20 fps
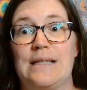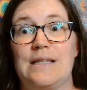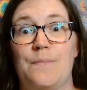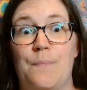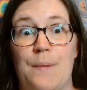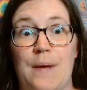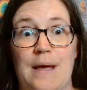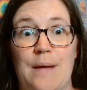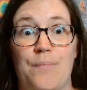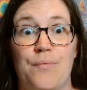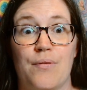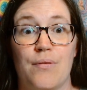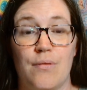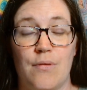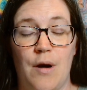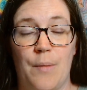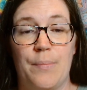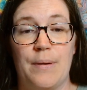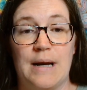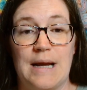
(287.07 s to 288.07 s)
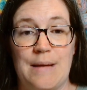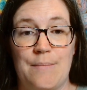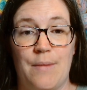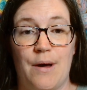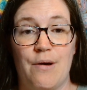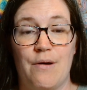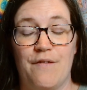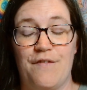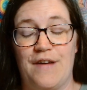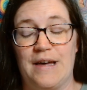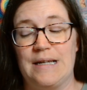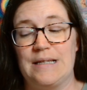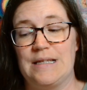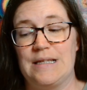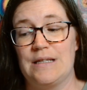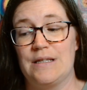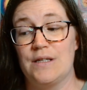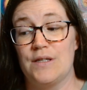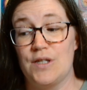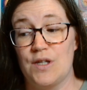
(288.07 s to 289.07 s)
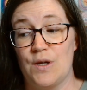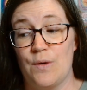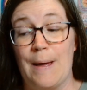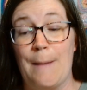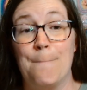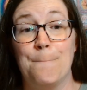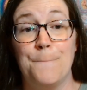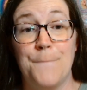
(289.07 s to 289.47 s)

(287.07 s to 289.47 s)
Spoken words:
to be properly motivated to do it.